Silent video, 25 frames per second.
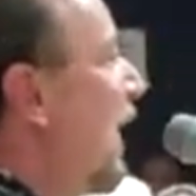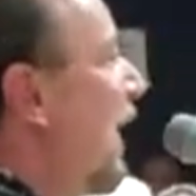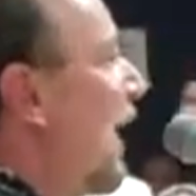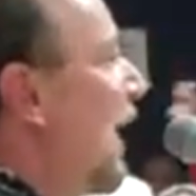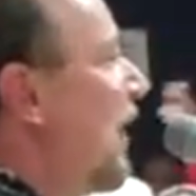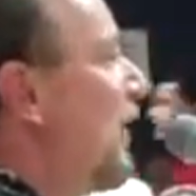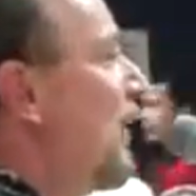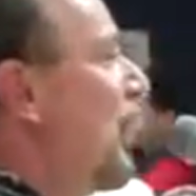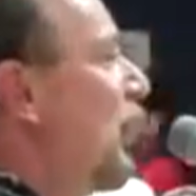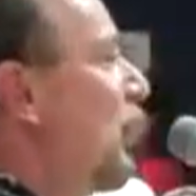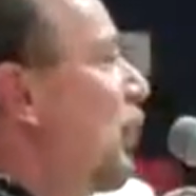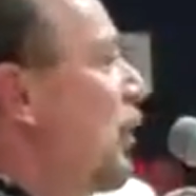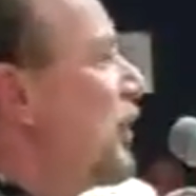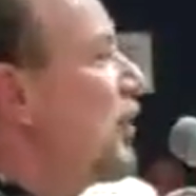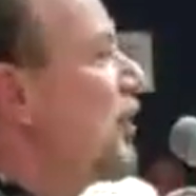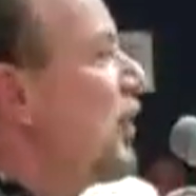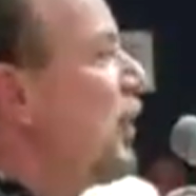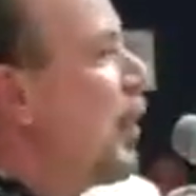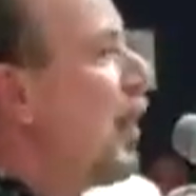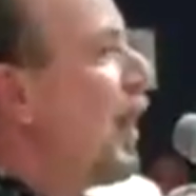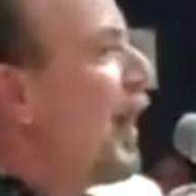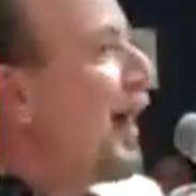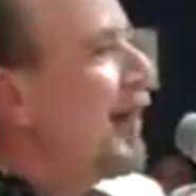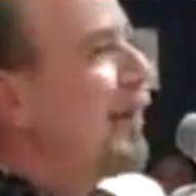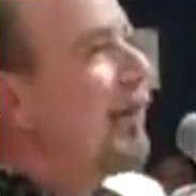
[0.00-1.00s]
And there was a
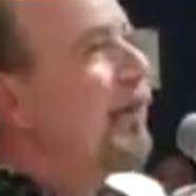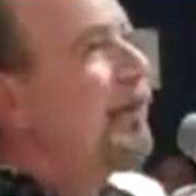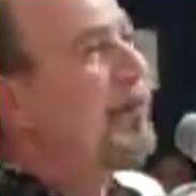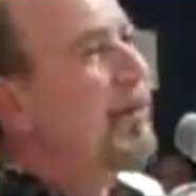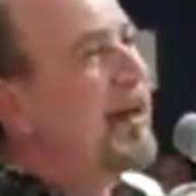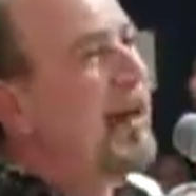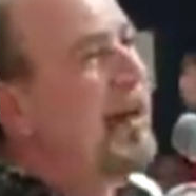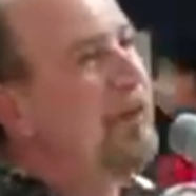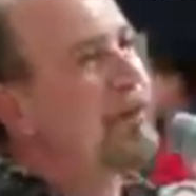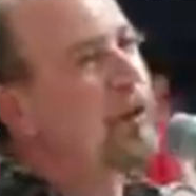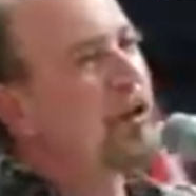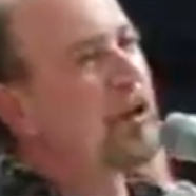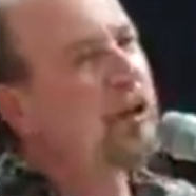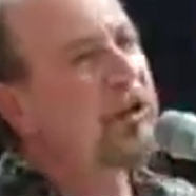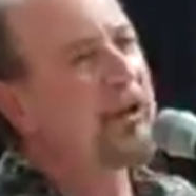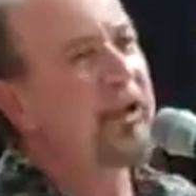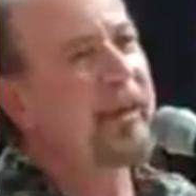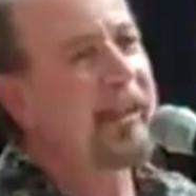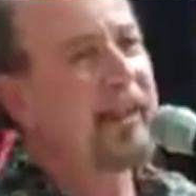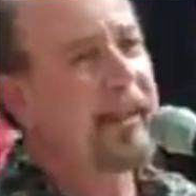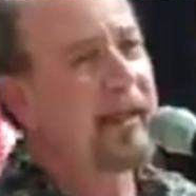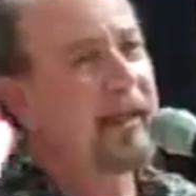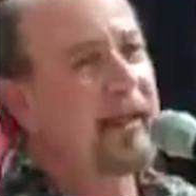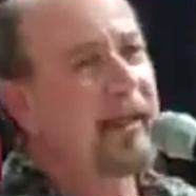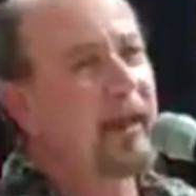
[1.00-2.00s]
lot of
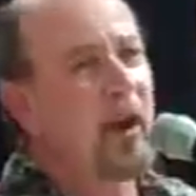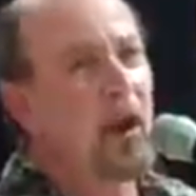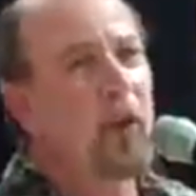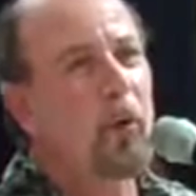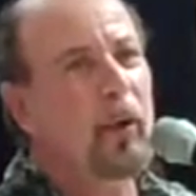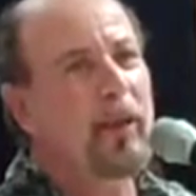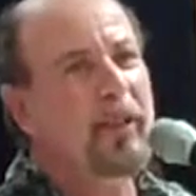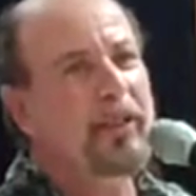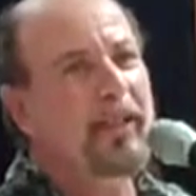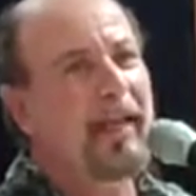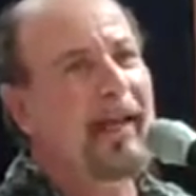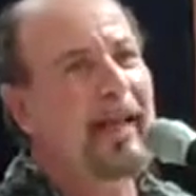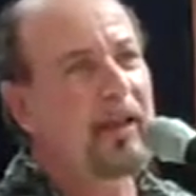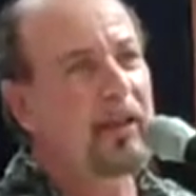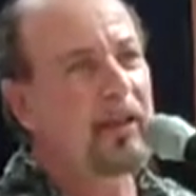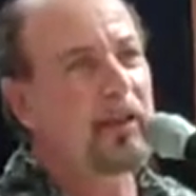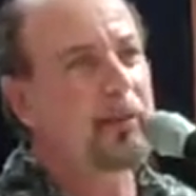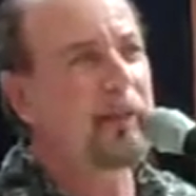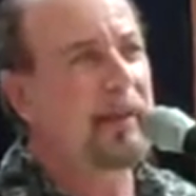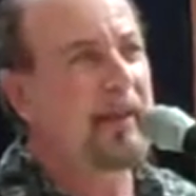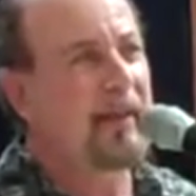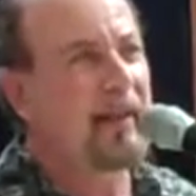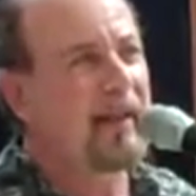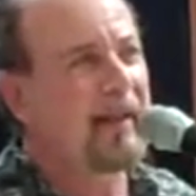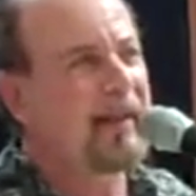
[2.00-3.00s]
diversity and always has
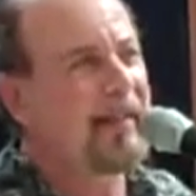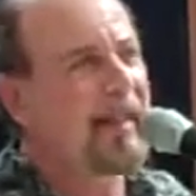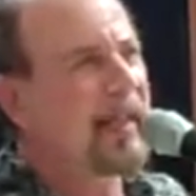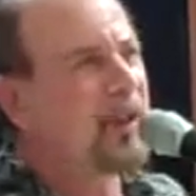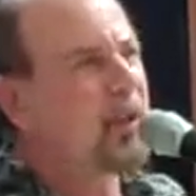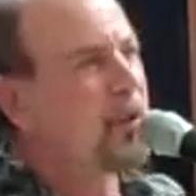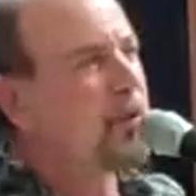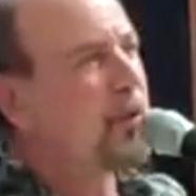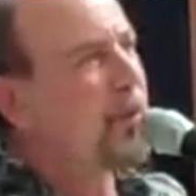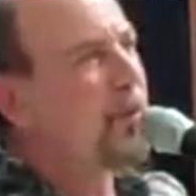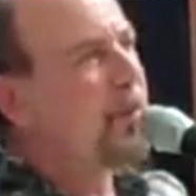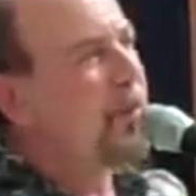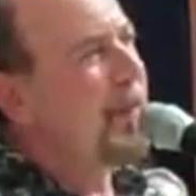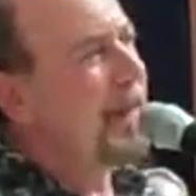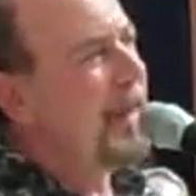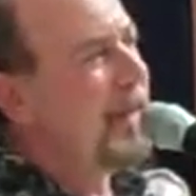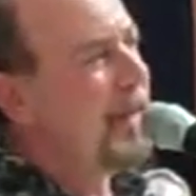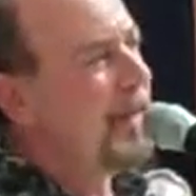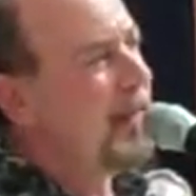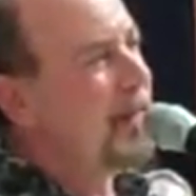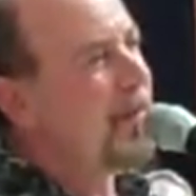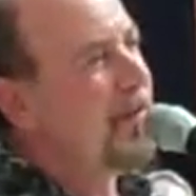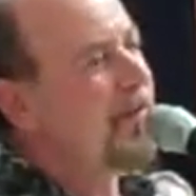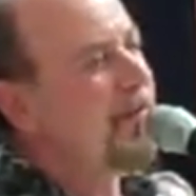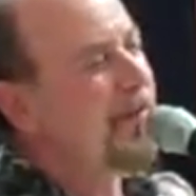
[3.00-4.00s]
been, and that's what's made
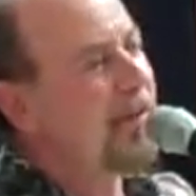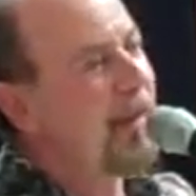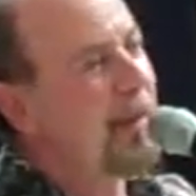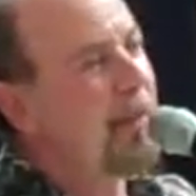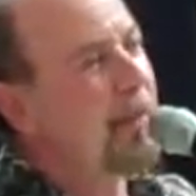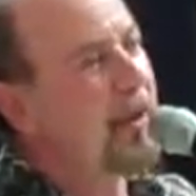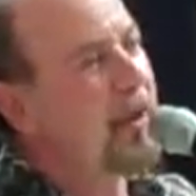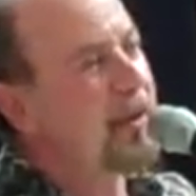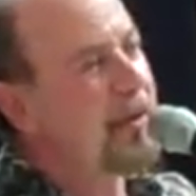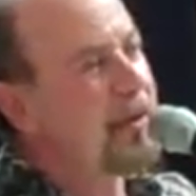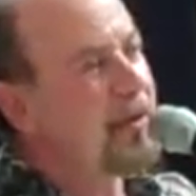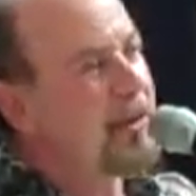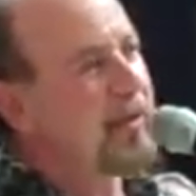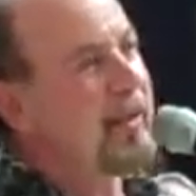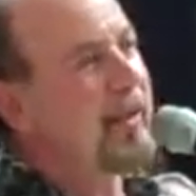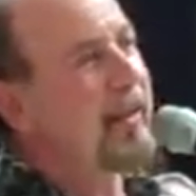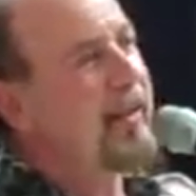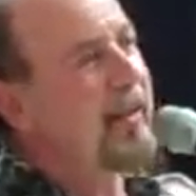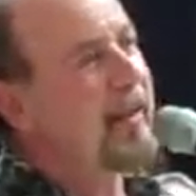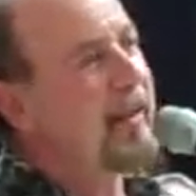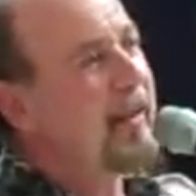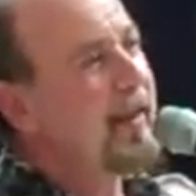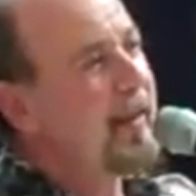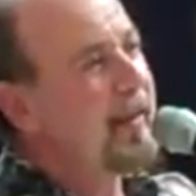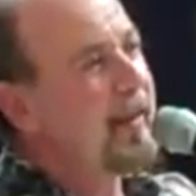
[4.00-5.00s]
it a fabulous
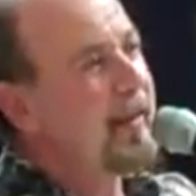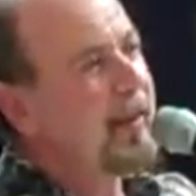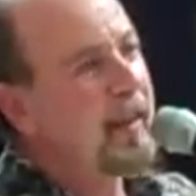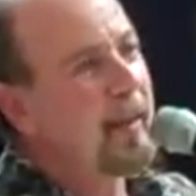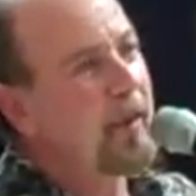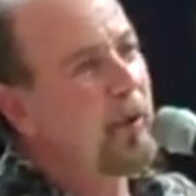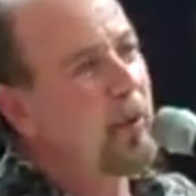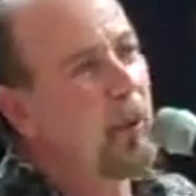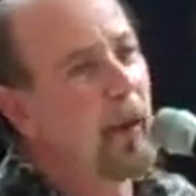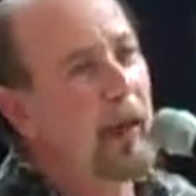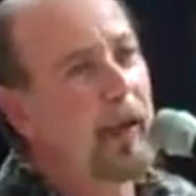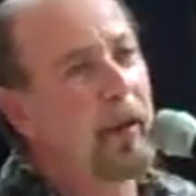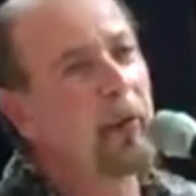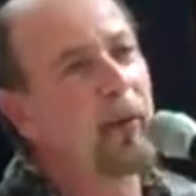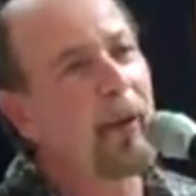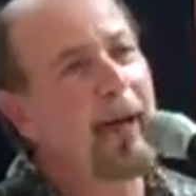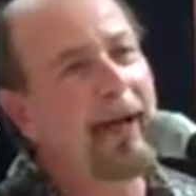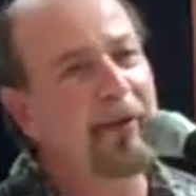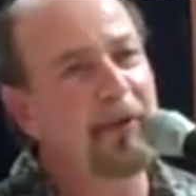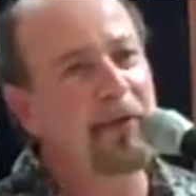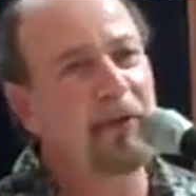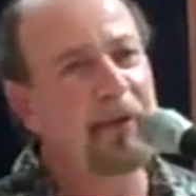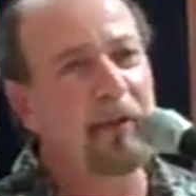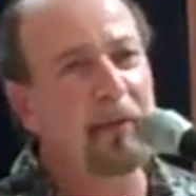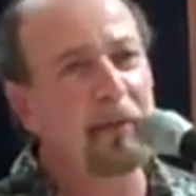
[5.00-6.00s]
city and why
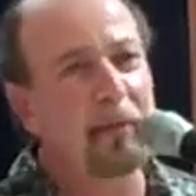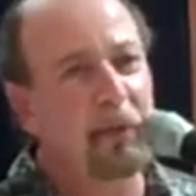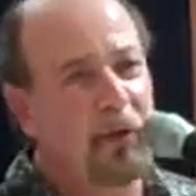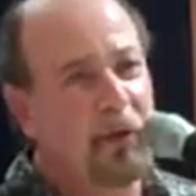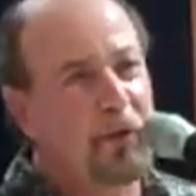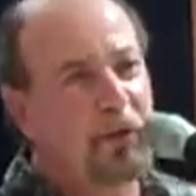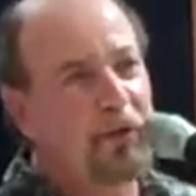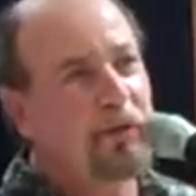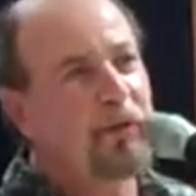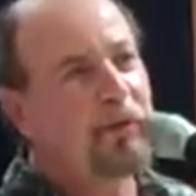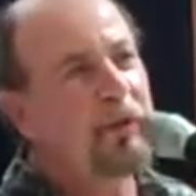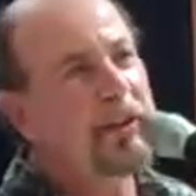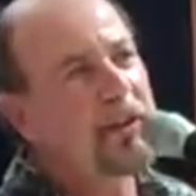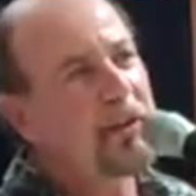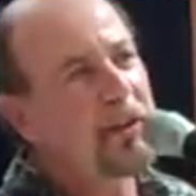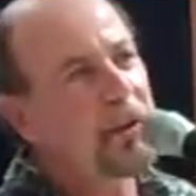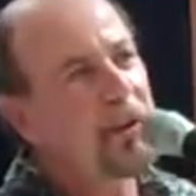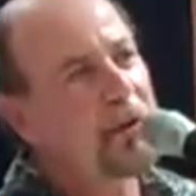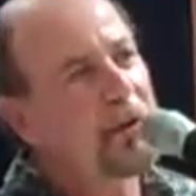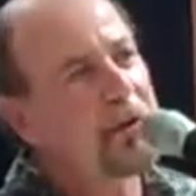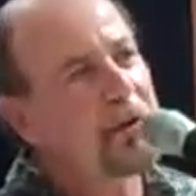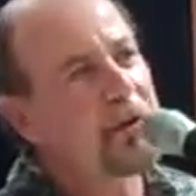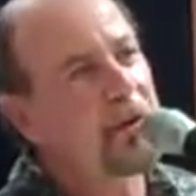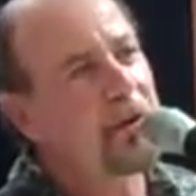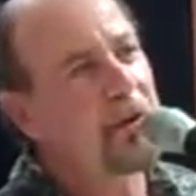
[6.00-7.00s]
rather than move, we
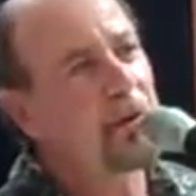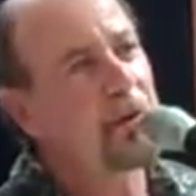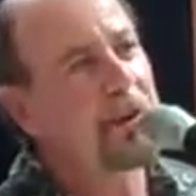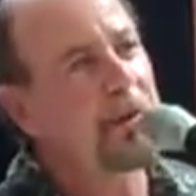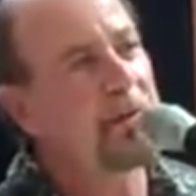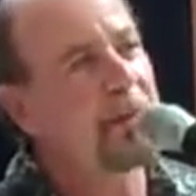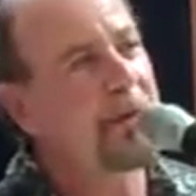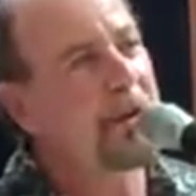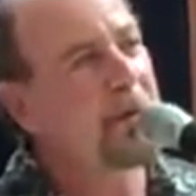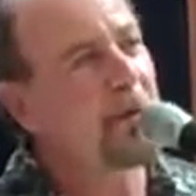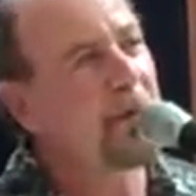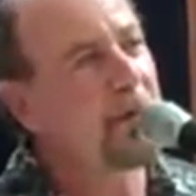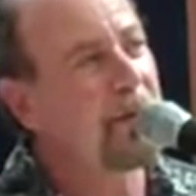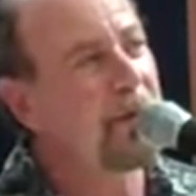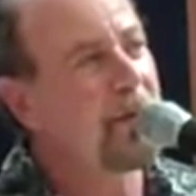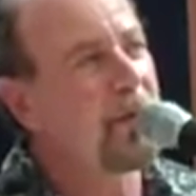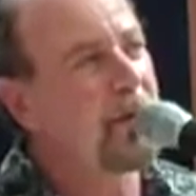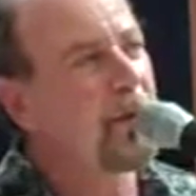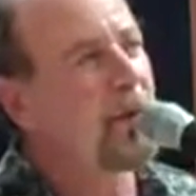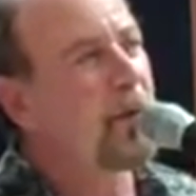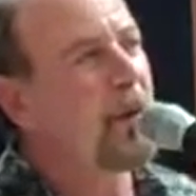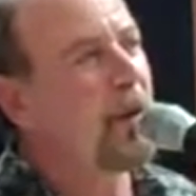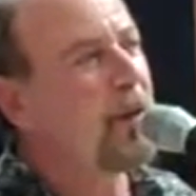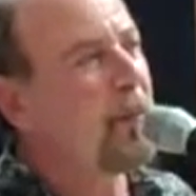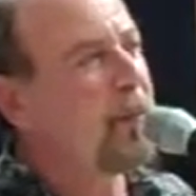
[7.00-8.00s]
chose to rebuild a
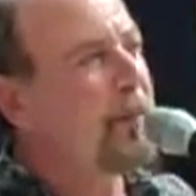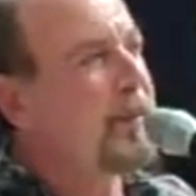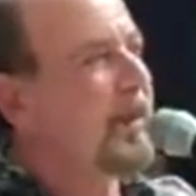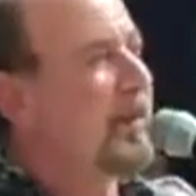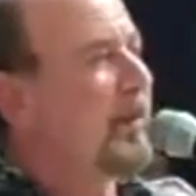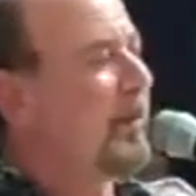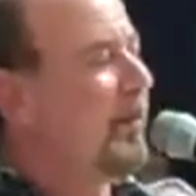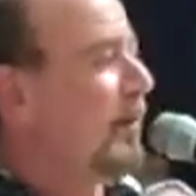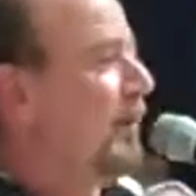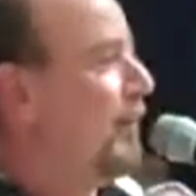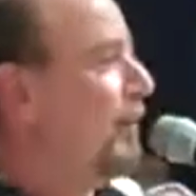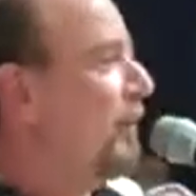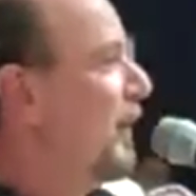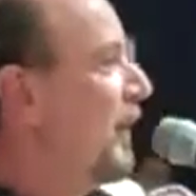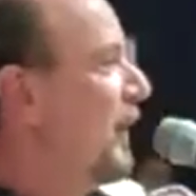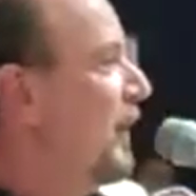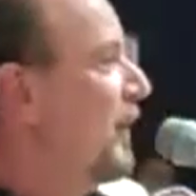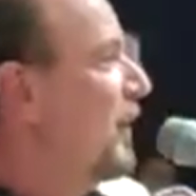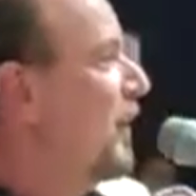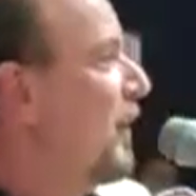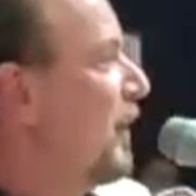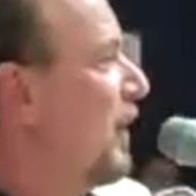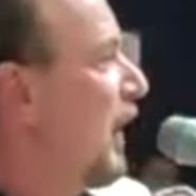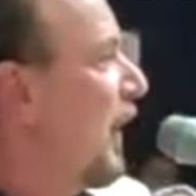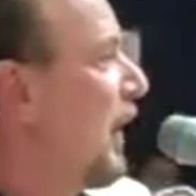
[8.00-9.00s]
new home here.
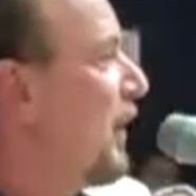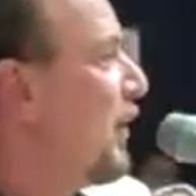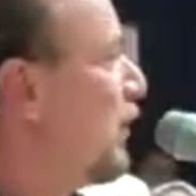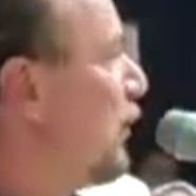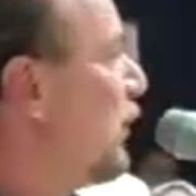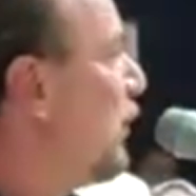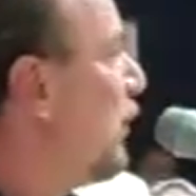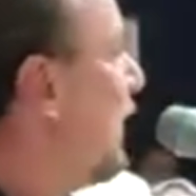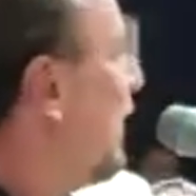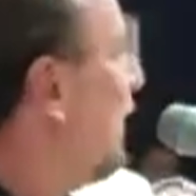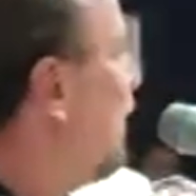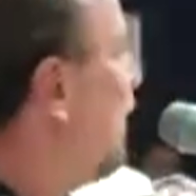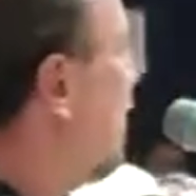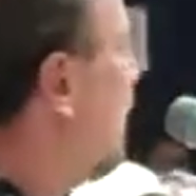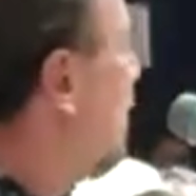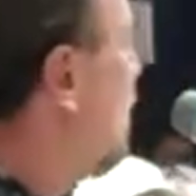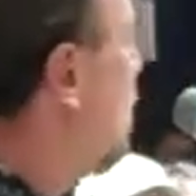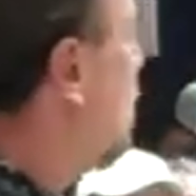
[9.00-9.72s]
I too live on the